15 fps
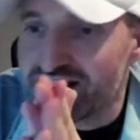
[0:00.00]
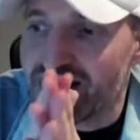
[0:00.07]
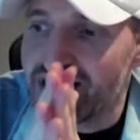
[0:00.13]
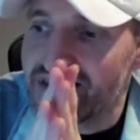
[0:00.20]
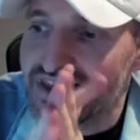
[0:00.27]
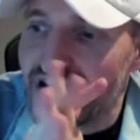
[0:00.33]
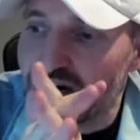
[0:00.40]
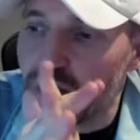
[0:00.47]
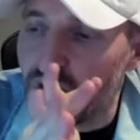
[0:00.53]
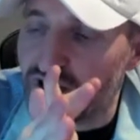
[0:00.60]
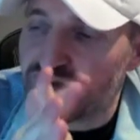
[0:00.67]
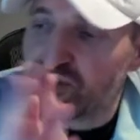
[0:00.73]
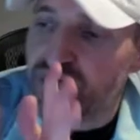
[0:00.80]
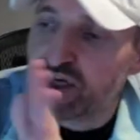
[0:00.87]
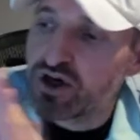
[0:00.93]
and then that
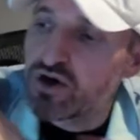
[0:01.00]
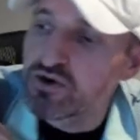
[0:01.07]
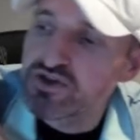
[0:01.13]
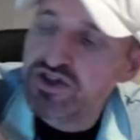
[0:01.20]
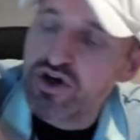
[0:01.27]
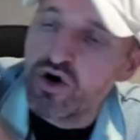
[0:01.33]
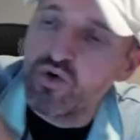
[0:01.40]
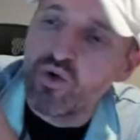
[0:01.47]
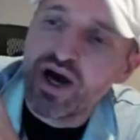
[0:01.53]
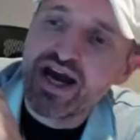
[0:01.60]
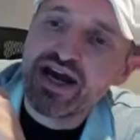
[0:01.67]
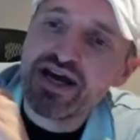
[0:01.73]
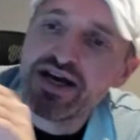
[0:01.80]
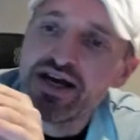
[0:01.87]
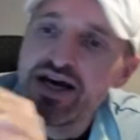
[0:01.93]
offering goes
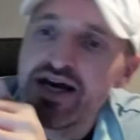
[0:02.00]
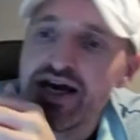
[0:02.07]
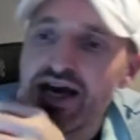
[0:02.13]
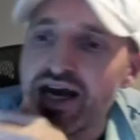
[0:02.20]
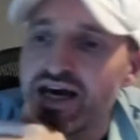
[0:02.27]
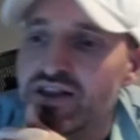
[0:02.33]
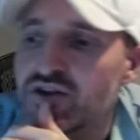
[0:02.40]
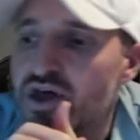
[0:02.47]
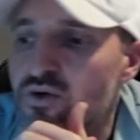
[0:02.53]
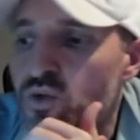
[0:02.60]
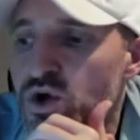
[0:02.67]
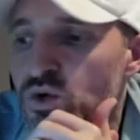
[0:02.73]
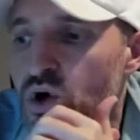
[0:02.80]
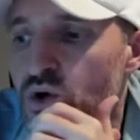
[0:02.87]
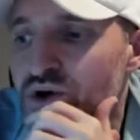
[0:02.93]
away, and then
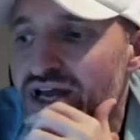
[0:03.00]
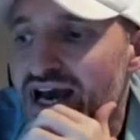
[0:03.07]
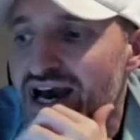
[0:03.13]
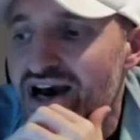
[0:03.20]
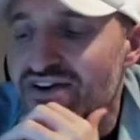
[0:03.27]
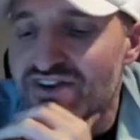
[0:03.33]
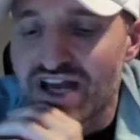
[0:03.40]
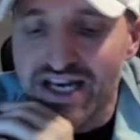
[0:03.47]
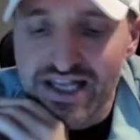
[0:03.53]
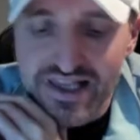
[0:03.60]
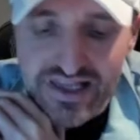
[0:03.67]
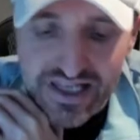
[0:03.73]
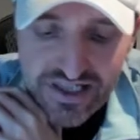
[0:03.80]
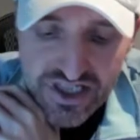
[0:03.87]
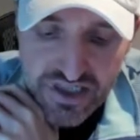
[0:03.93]
we won't have
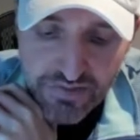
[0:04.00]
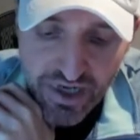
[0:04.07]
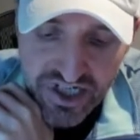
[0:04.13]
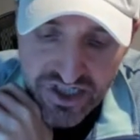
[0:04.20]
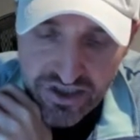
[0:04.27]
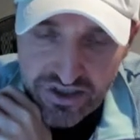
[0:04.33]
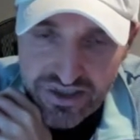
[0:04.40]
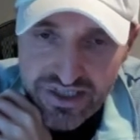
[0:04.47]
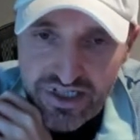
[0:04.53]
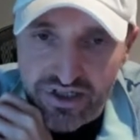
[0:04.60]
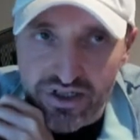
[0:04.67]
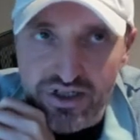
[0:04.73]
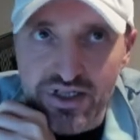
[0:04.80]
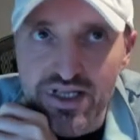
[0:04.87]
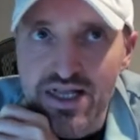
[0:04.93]
anything special
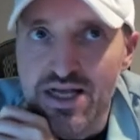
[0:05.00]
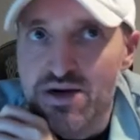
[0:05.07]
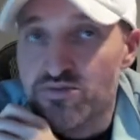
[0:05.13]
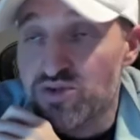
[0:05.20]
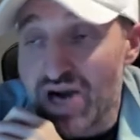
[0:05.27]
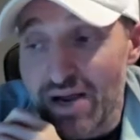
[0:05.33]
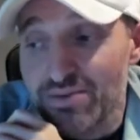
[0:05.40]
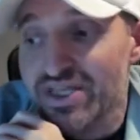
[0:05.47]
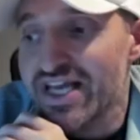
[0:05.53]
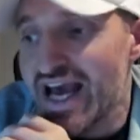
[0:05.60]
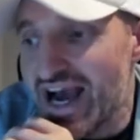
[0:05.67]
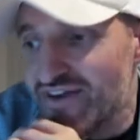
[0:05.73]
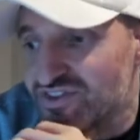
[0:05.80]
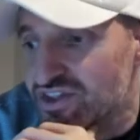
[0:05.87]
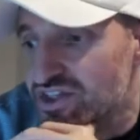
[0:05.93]
till probably
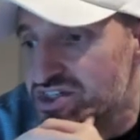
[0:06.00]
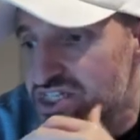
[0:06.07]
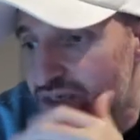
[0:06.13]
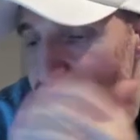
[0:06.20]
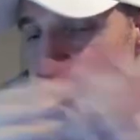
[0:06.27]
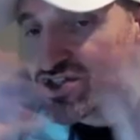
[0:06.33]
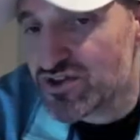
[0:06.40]
after the summer.